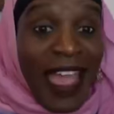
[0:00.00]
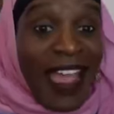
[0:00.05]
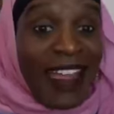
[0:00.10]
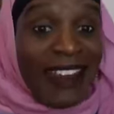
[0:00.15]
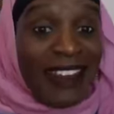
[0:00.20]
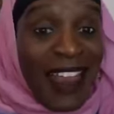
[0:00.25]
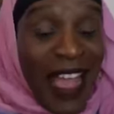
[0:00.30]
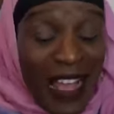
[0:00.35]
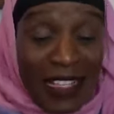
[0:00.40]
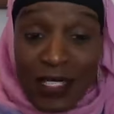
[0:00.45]

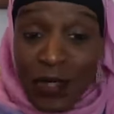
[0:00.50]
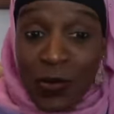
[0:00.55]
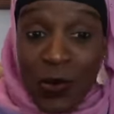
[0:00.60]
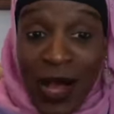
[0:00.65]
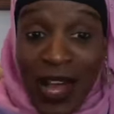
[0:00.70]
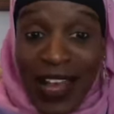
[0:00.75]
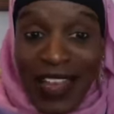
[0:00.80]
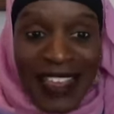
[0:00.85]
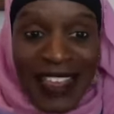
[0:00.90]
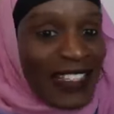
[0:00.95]
And that's
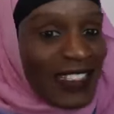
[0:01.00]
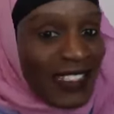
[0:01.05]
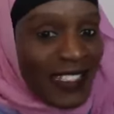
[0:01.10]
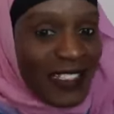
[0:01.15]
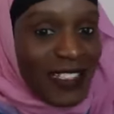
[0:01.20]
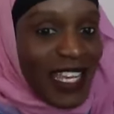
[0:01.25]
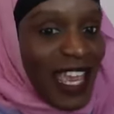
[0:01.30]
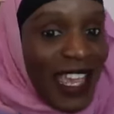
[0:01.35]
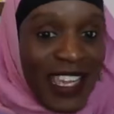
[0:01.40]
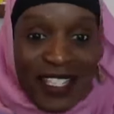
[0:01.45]
why
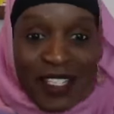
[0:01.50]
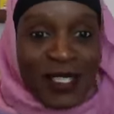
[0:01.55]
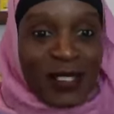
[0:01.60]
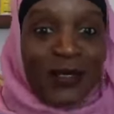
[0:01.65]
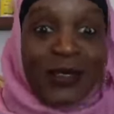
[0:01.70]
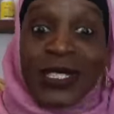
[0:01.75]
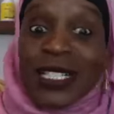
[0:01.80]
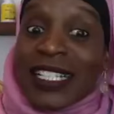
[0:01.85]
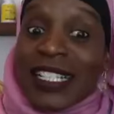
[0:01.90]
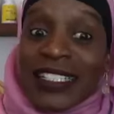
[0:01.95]
it tastes
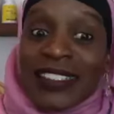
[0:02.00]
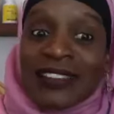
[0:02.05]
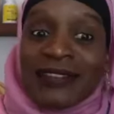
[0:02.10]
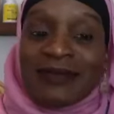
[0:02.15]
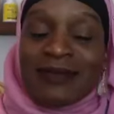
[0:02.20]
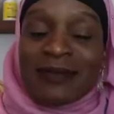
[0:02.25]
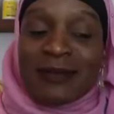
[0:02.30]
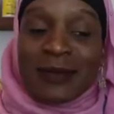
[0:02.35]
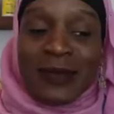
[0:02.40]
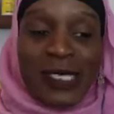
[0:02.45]
so good.
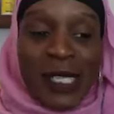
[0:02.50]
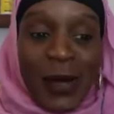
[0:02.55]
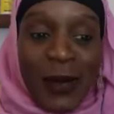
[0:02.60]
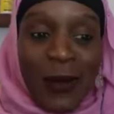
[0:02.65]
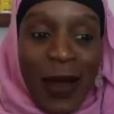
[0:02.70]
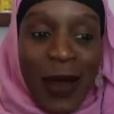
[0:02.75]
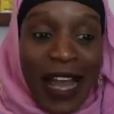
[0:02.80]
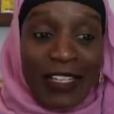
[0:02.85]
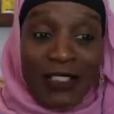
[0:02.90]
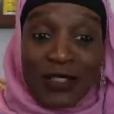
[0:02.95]

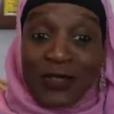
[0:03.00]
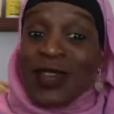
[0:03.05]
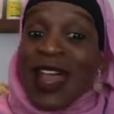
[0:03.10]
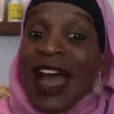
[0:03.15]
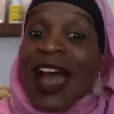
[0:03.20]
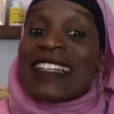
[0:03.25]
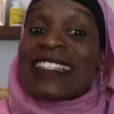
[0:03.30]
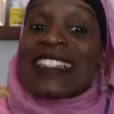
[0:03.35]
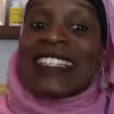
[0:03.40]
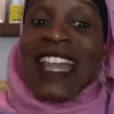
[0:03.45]
So I do
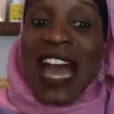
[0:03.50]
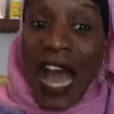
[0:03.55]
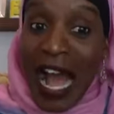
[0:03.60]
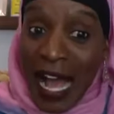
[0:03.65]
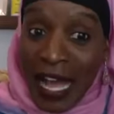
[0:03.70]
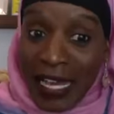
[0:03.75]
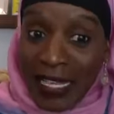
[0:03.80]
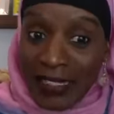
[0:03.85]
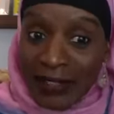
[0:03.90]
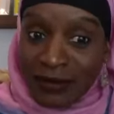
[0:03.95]
not
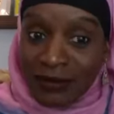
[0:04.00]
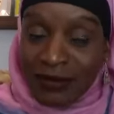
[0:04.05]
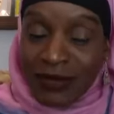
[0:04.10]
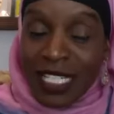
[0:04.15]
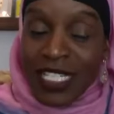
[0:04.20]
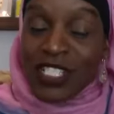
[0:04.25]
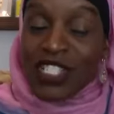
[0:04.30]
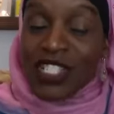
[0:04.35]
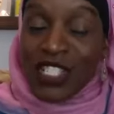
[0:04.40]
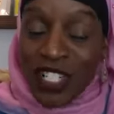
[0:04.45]
deny
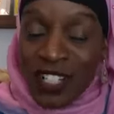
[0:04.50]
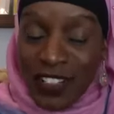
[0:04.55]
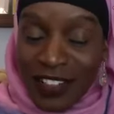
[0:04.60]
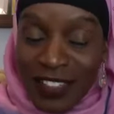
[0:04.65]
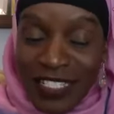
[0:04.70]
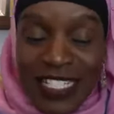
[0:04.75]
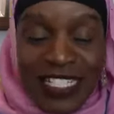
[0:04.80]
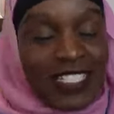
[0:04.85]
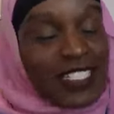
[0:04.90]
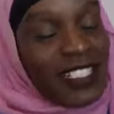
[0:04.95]
that sugar
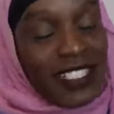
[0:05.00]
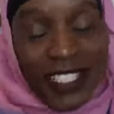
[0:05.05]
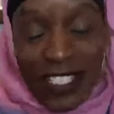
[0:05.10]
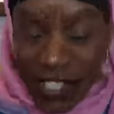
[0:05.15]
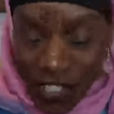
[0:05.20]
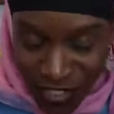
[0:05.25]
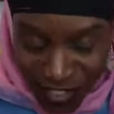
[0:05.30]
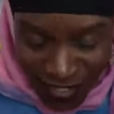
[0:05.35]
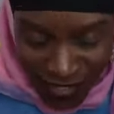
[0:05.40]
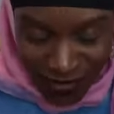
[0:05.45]
is
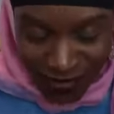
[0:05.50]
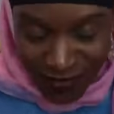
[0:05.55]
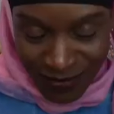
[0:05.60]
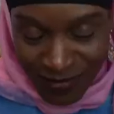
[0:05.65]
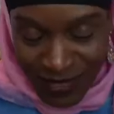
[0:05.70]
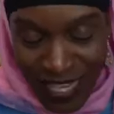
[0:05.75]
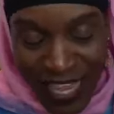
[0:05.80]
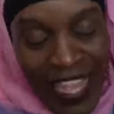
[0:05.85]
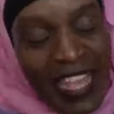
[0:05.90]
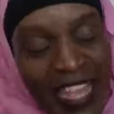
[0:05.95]
delicious
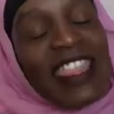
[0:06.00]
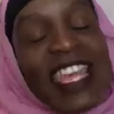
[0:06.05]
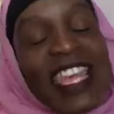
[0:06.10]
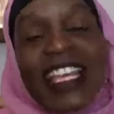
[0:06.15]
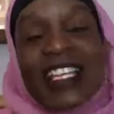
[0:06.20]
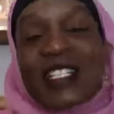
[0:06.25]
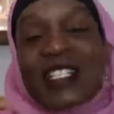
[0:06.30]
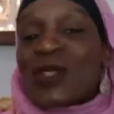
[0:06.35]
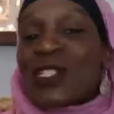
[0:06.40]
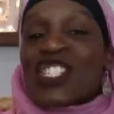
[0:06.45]

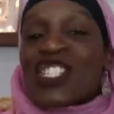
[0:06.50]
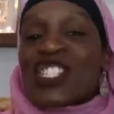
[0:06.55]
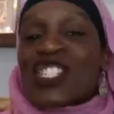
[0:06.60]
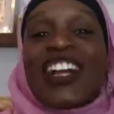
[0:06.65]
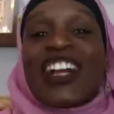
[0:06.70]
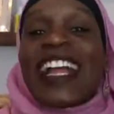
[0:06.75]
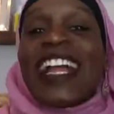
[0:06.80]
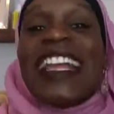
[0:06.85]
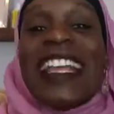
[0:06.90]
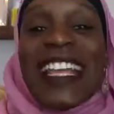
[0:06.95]
things with
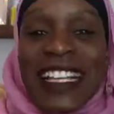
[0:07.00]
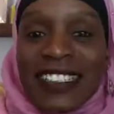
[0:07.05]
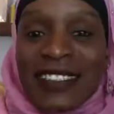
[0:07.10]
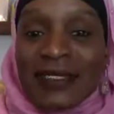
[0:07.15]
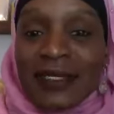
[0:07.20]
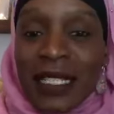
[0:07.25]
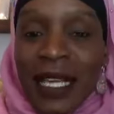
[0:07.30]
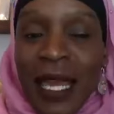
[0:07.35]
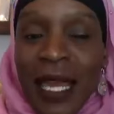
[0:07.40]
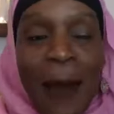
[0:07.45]
sugar in
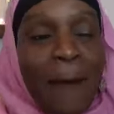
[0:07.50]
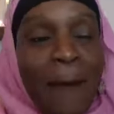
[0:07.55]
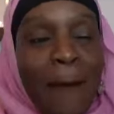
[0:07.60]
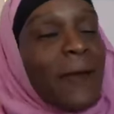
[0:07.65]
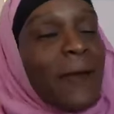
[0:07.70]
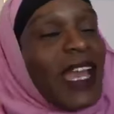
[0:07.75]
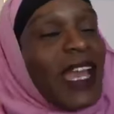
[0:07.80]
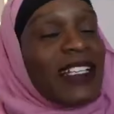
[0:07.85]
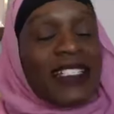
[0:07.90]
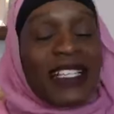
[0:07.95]
it
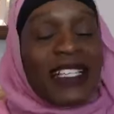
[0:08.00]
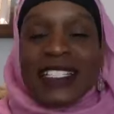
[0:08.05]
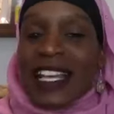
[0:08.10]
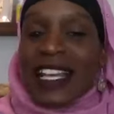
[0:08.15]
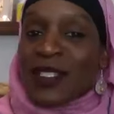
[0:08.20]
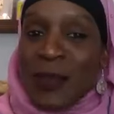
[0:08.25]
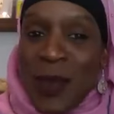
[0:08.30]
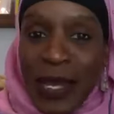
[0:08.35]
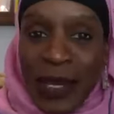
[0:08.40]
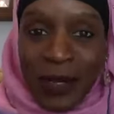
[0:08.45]
makes it
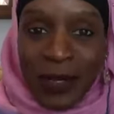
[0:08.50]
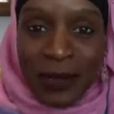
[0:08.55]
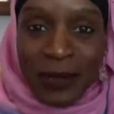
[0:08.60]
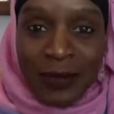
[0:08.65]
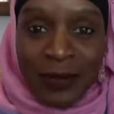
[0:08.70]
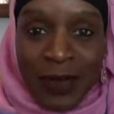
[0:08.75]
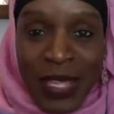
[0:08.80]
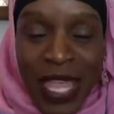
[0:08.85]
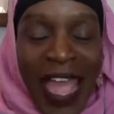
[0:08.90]
taste better.